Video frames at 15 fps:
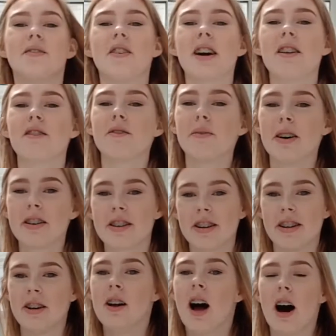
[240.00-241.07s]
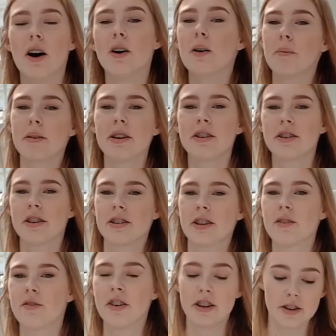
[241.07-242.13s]
Thanks for watching. I hope you enjoyed
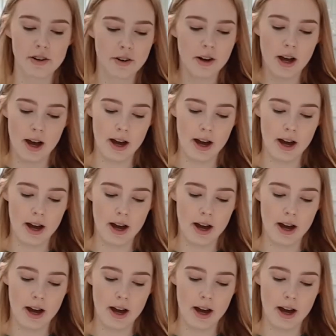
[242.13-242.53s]
this video